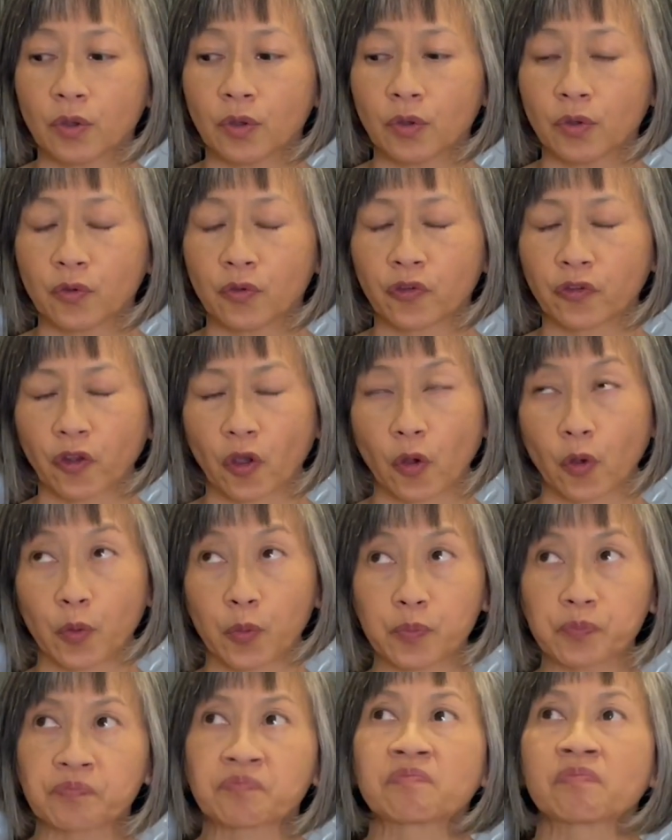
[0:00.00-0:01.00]

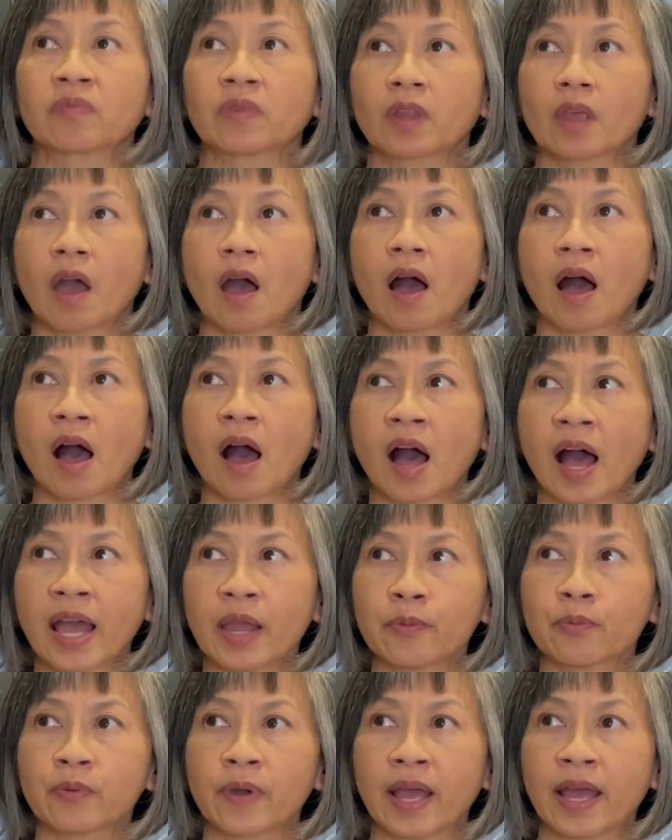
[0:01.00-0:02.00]
So
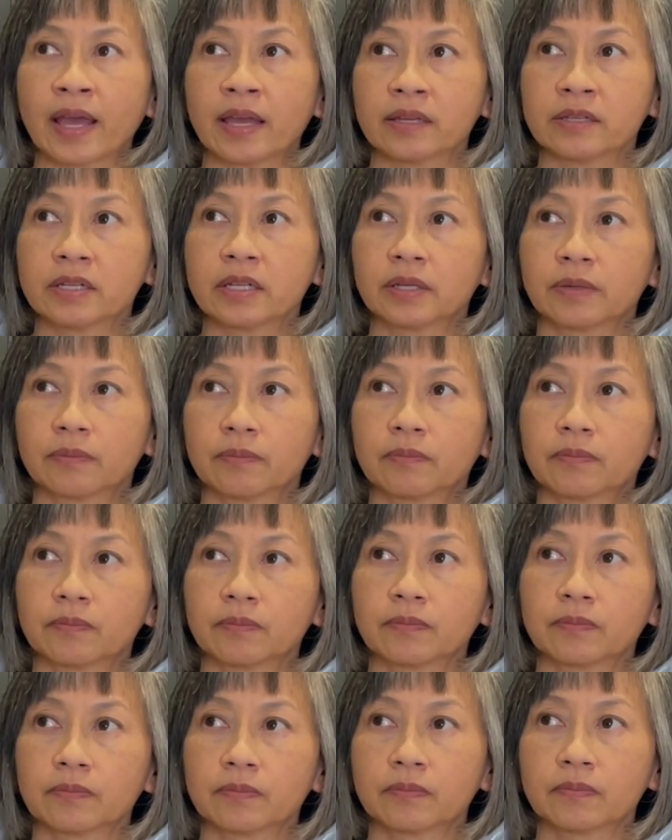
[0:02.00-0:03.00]
I read
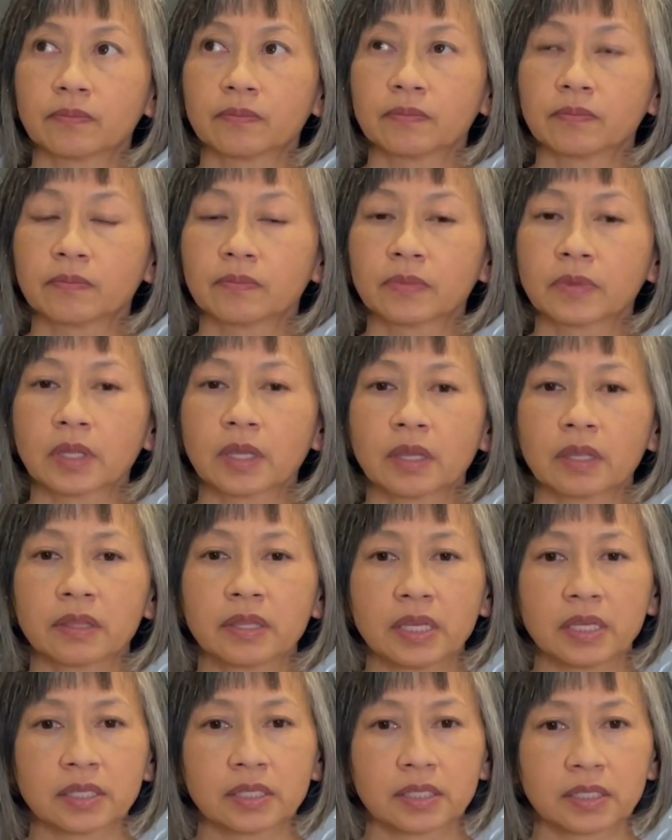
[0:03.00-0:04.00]

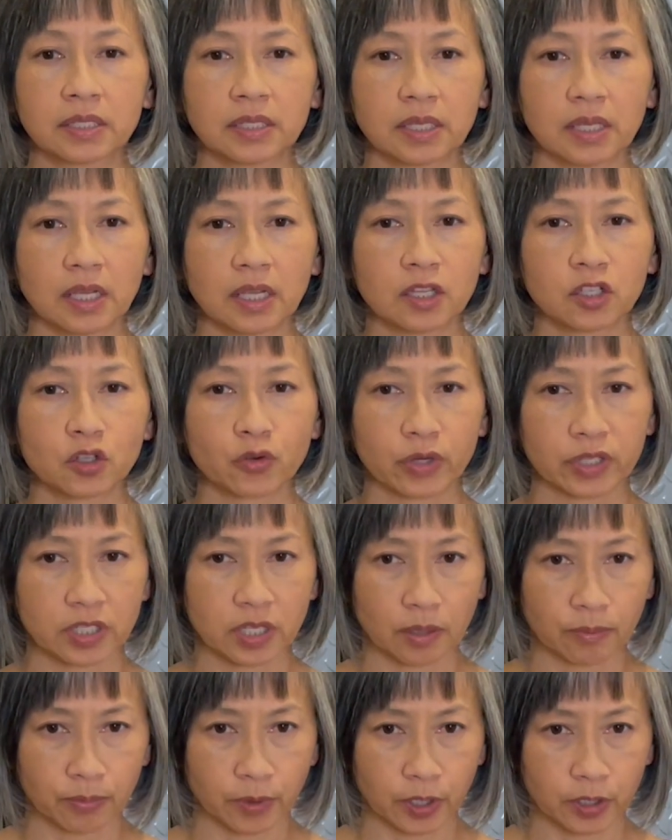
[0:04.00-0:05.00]
this
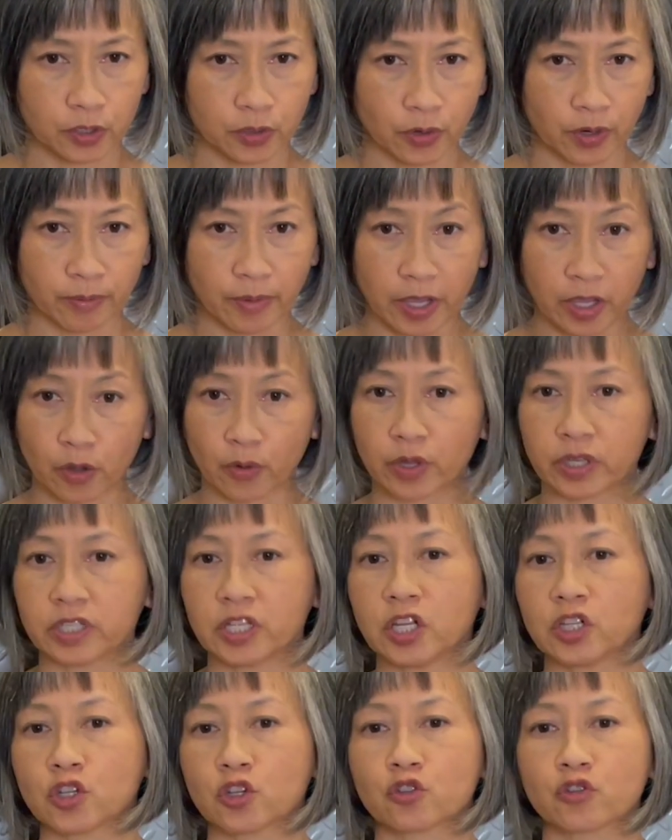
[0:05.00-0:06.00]
interesting book during my yoga
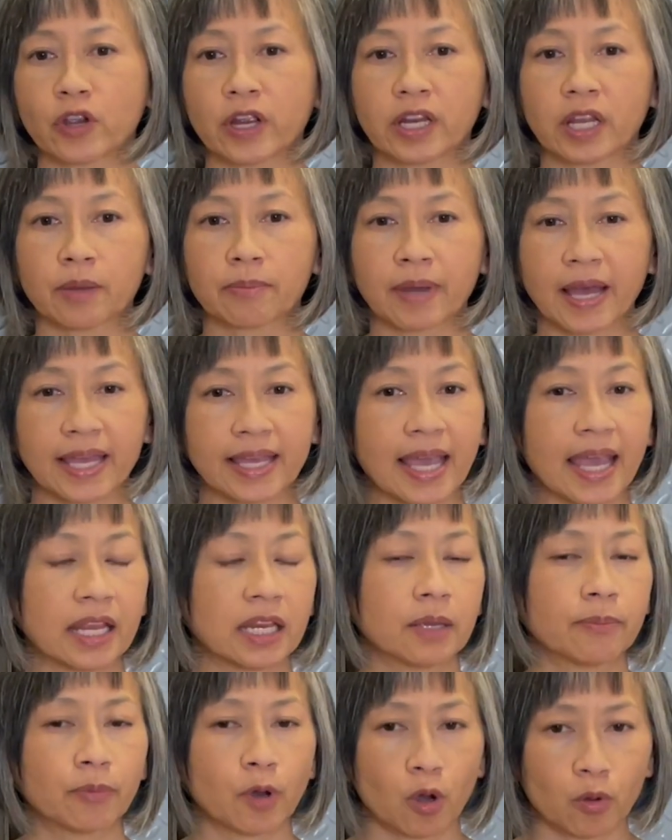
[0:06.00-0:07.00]
teacher training by
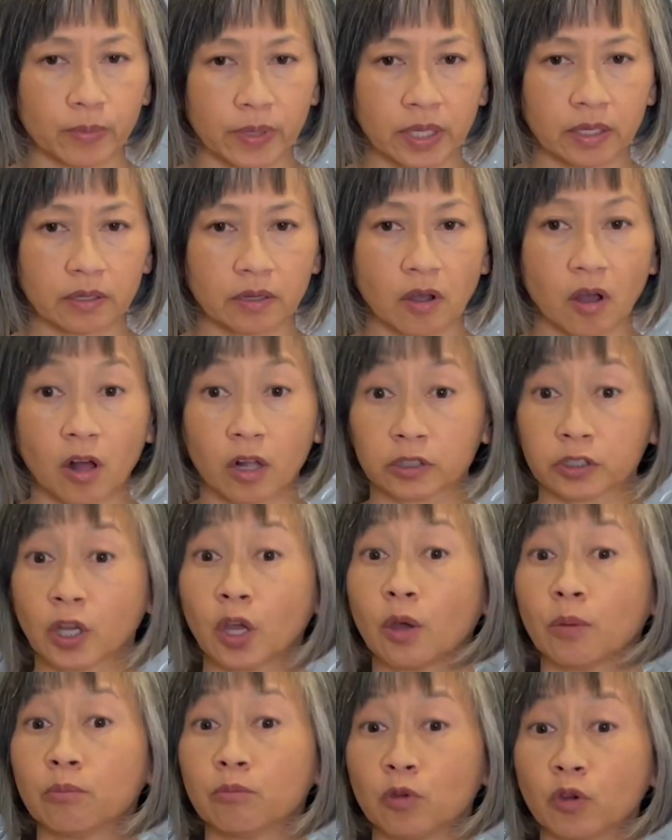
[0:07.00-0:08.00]
Katie Bowman
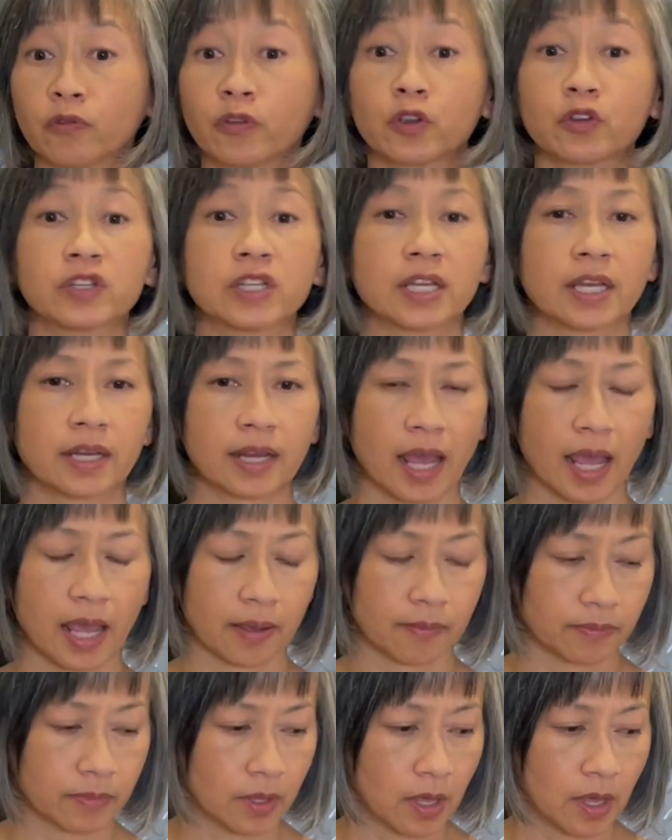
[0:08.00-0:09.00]
called Move Your
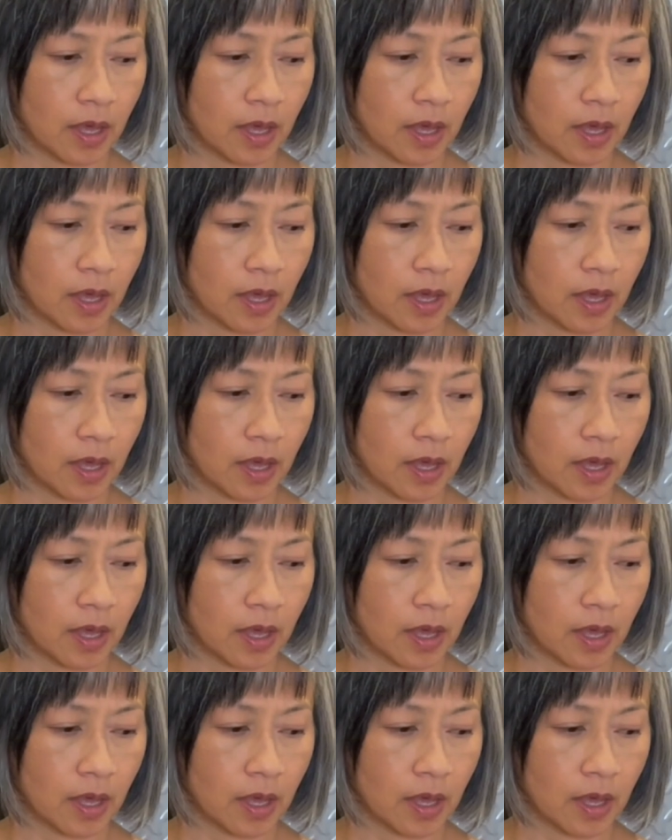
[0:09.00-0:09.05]
DNA.